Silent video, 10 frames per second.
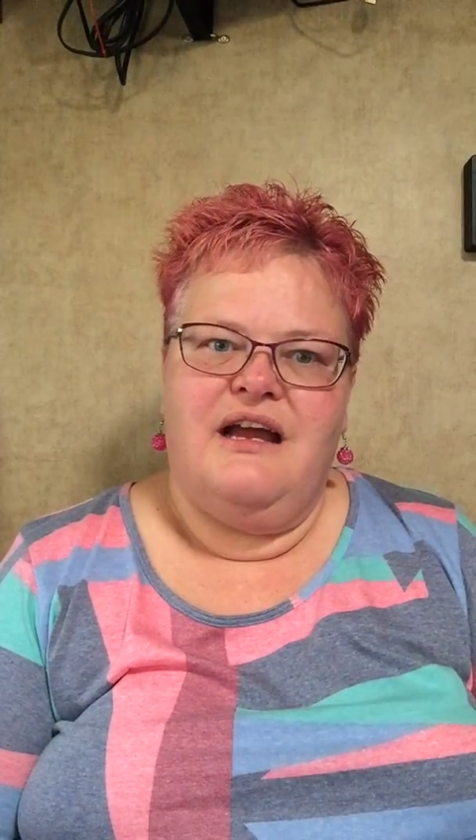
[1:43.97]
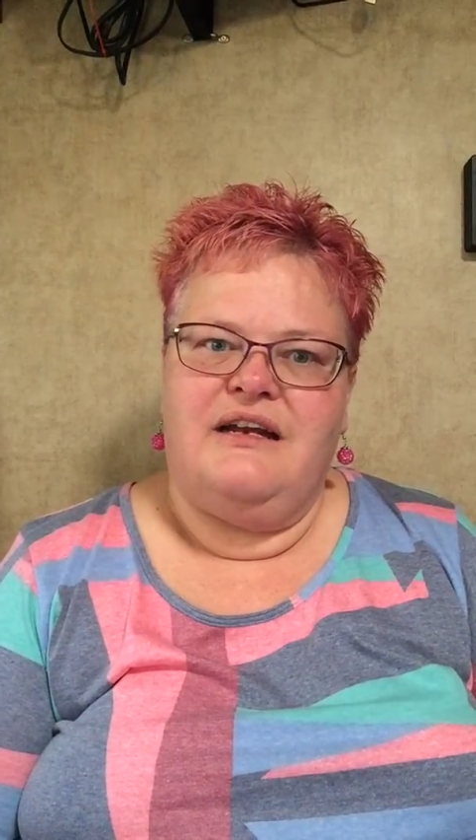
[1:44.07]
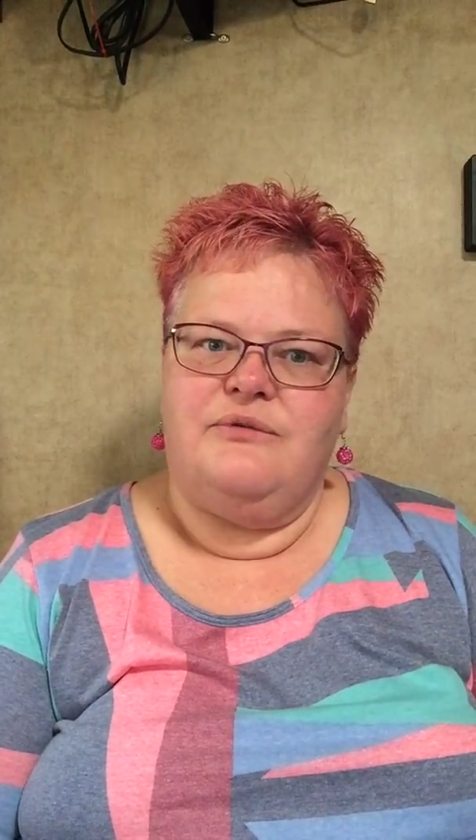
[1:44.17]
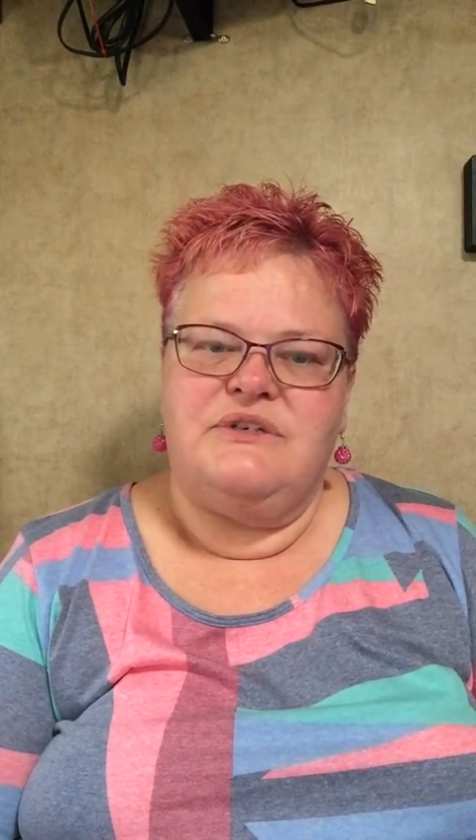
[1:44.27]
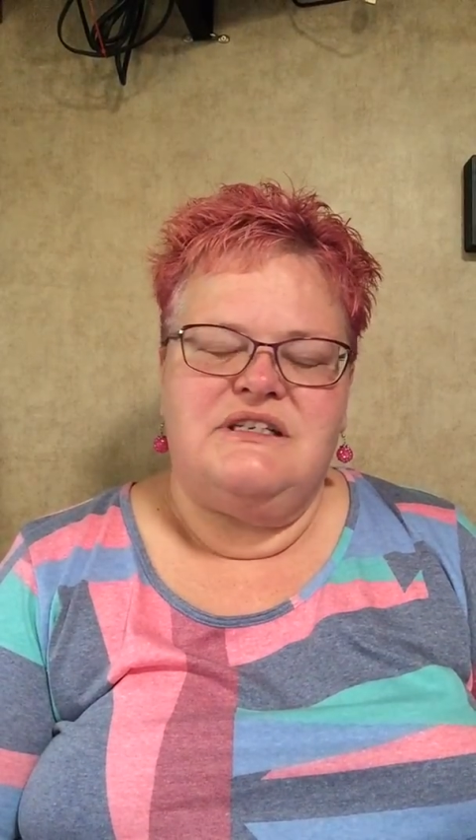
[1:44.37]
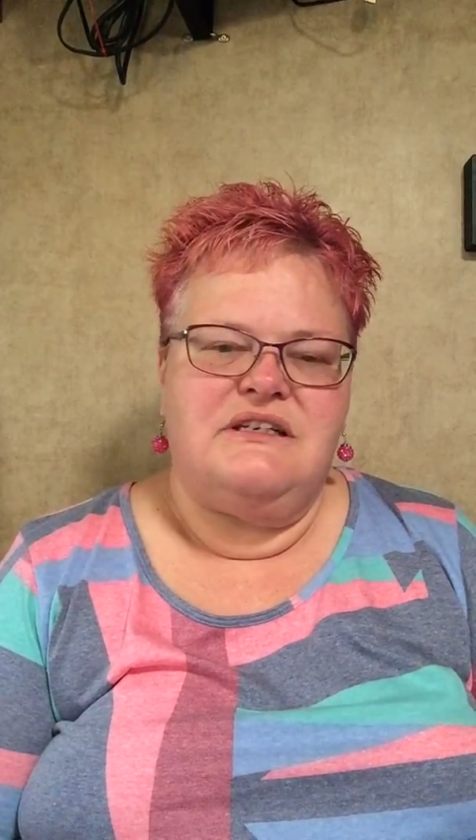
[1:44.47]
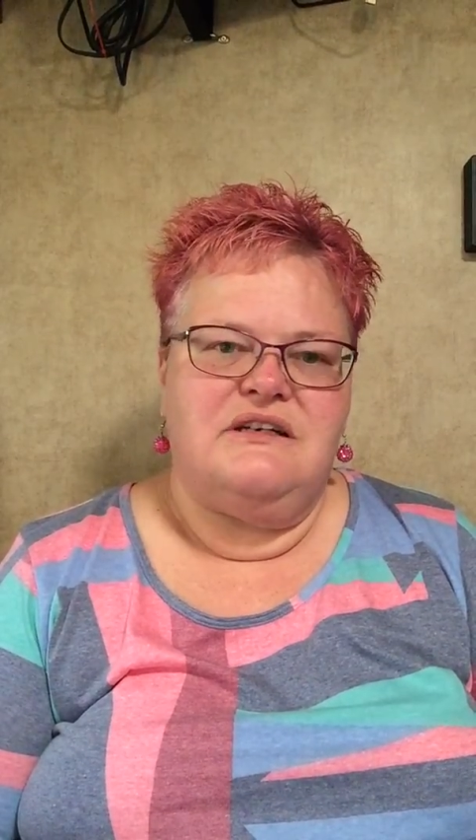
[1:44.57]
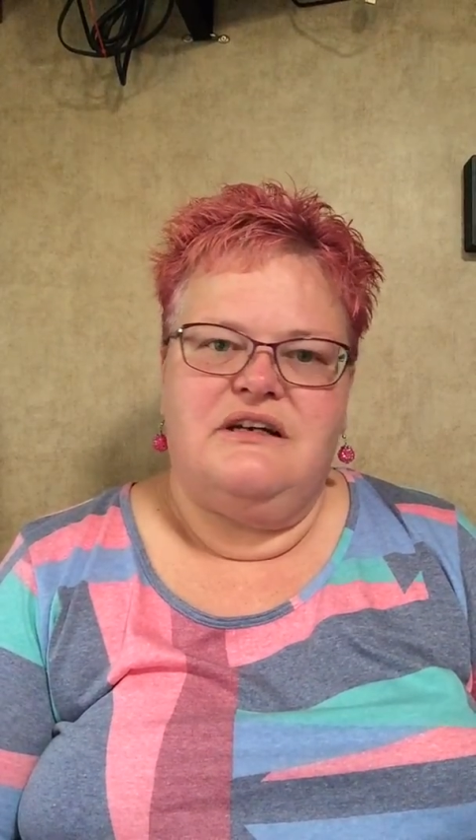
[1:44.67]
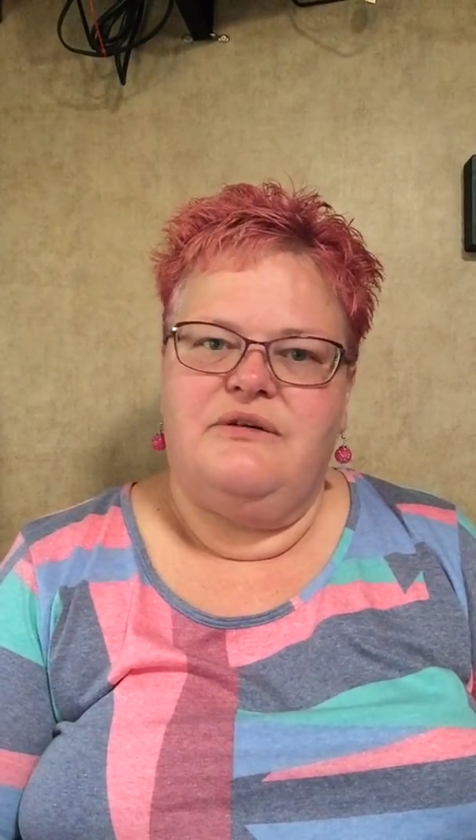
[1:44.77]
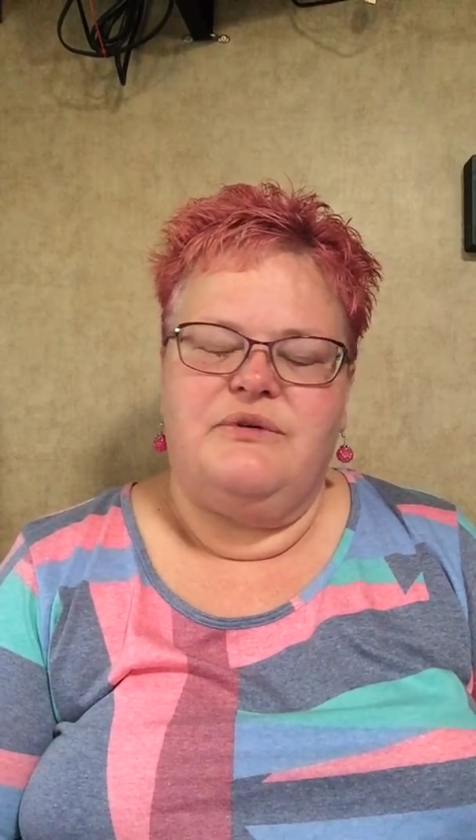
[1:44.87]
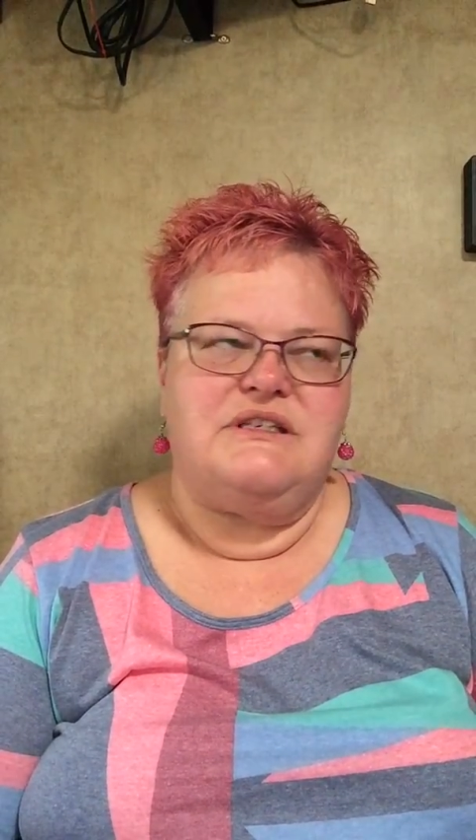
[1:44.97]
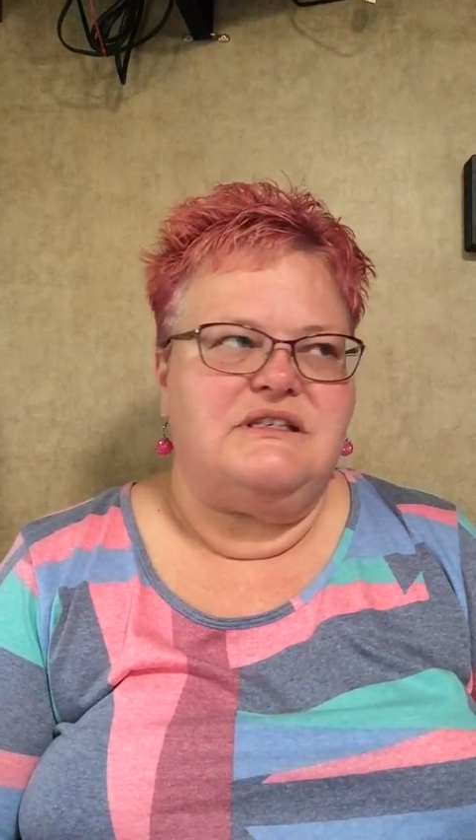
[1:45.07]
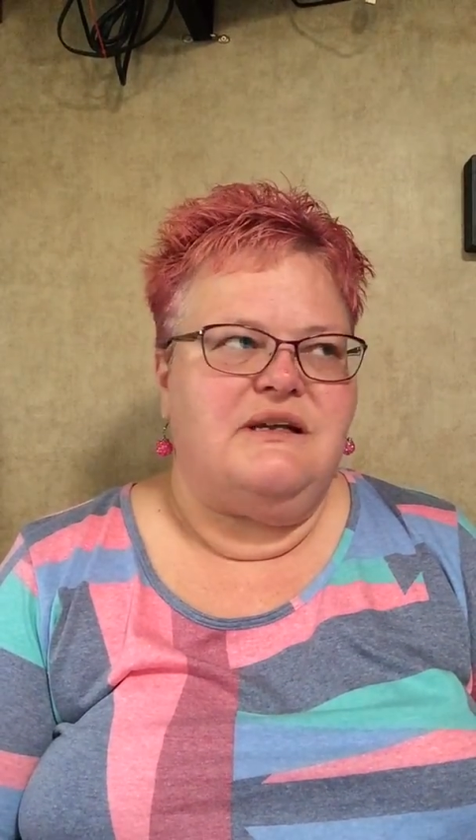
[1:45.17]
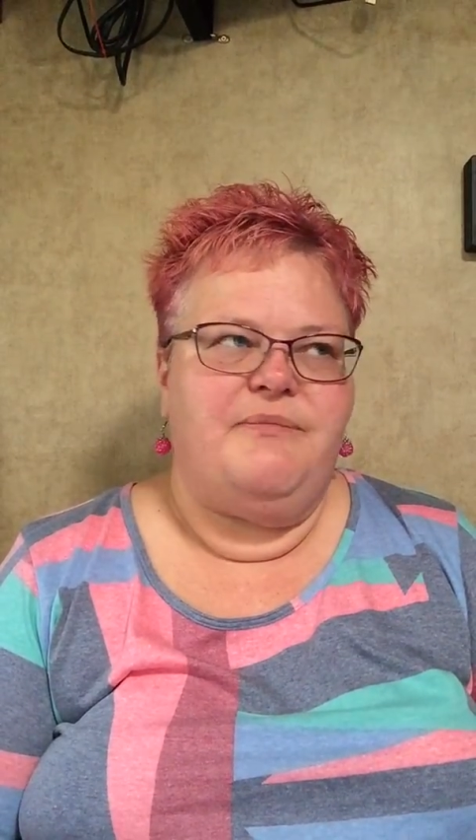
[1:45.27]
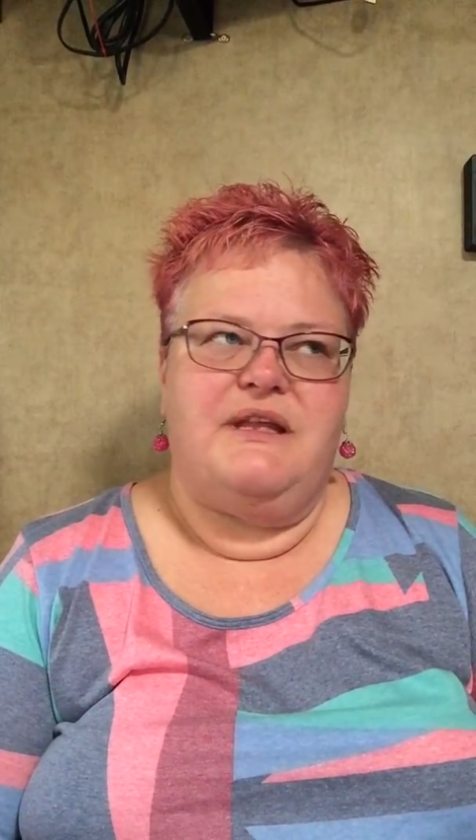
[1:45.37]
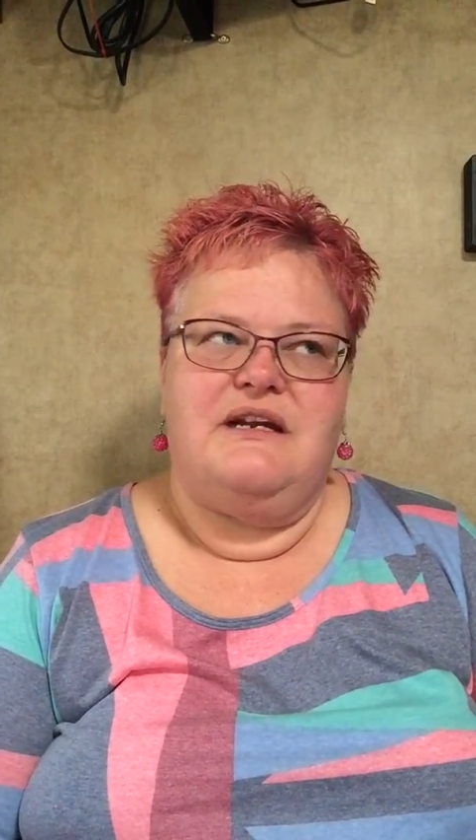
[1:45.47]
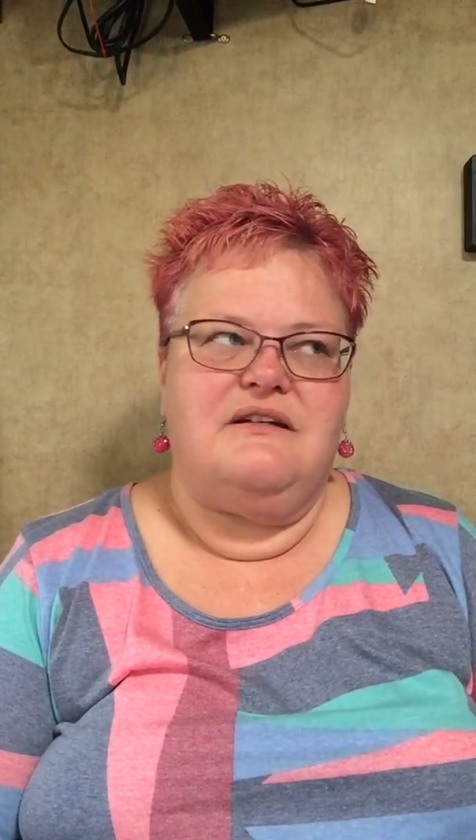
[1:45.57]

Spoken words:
and it was something